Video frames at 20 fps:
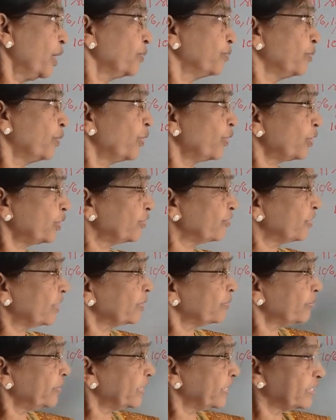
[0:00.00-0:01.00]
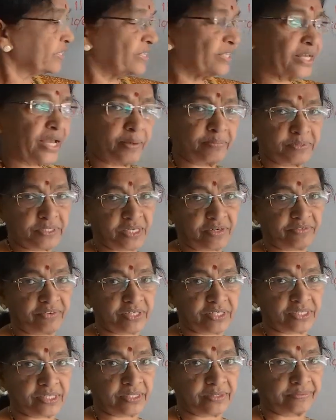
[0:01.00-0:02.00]
will be in the
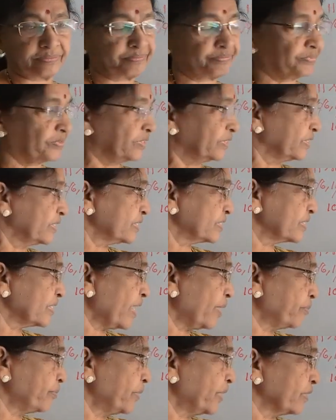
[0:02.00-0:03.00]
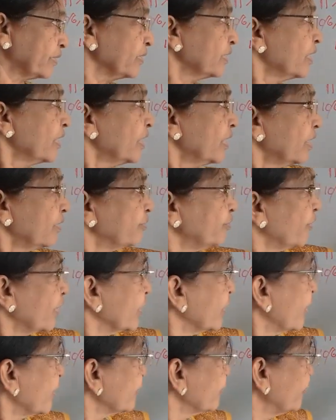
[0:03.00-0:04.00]
observation. This number
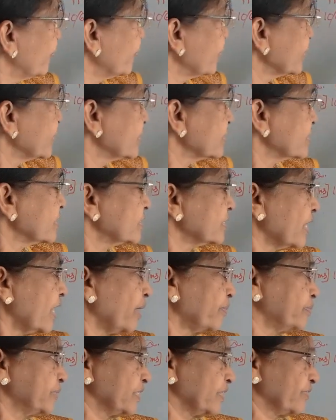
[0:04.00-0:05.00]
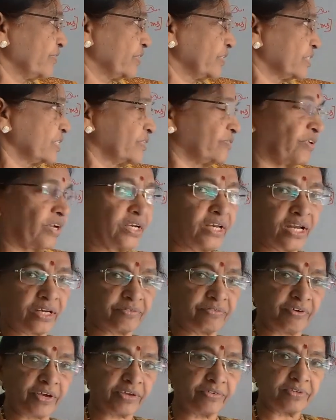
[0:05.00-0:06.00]
104 is in the observation,
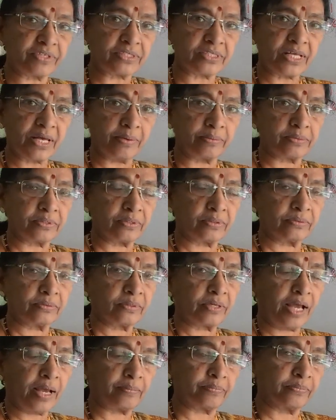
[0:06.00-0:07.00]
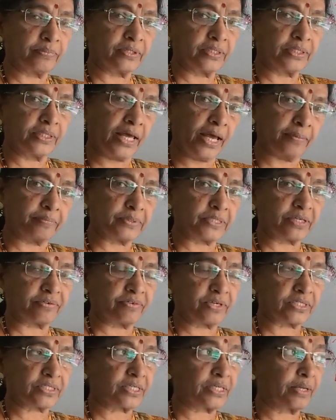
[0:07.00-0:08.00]
105 is in the
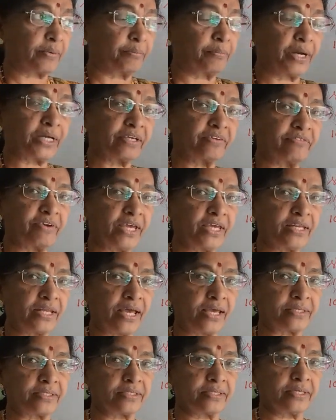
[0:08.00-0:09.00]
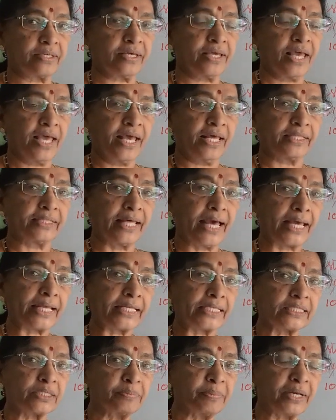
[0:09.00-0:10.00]
observation. But whereas the
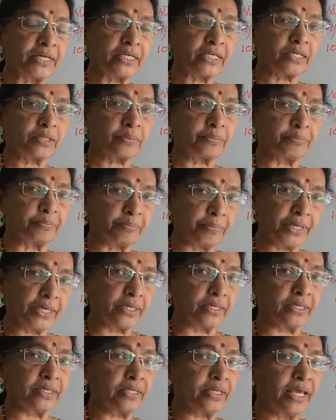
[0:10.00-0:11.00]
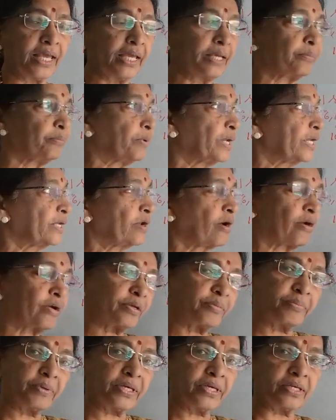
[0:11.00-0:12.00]
arithmetic mean may
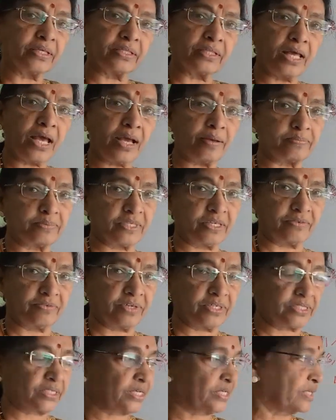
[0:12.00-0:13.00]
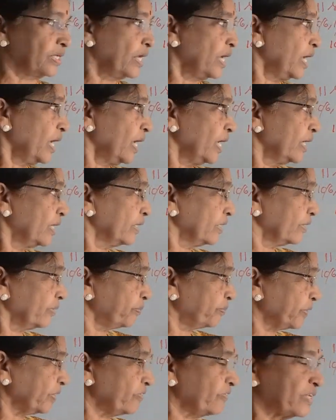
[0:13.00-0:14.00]
not be in the observation.
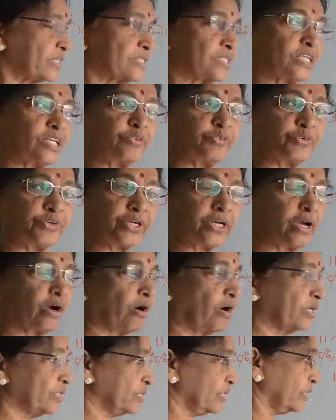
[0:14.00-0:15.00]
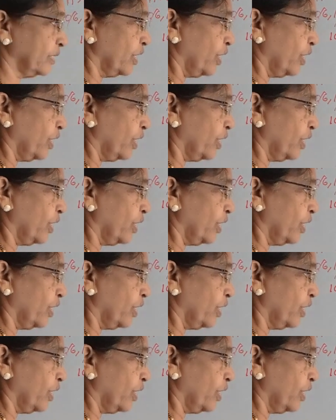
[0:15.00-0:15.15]
Previously we got